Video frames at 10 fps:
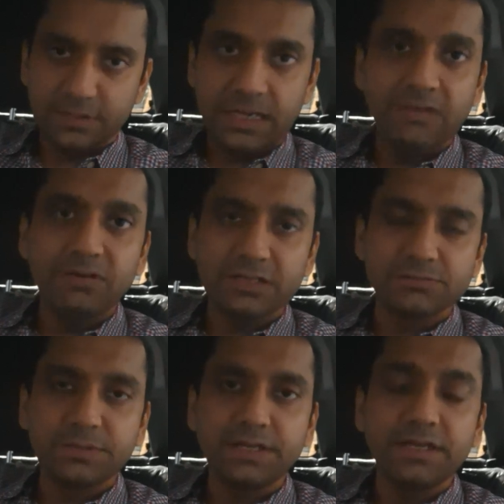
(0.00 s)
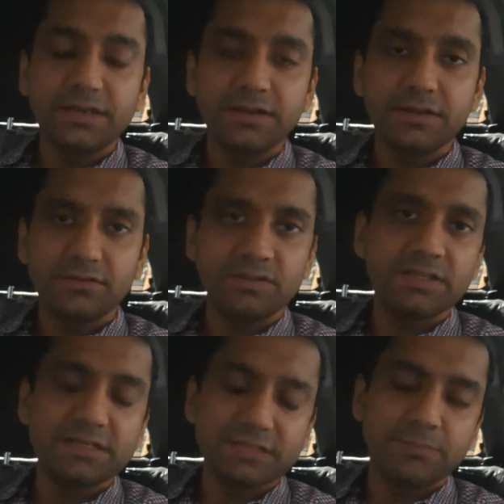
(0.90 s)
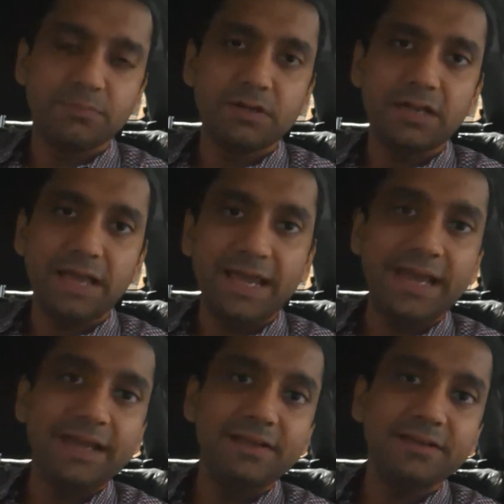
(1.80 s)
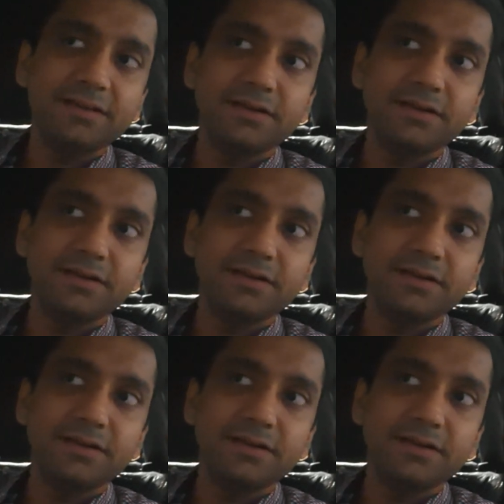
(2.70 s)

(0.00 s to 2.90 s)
I will explain with the example. And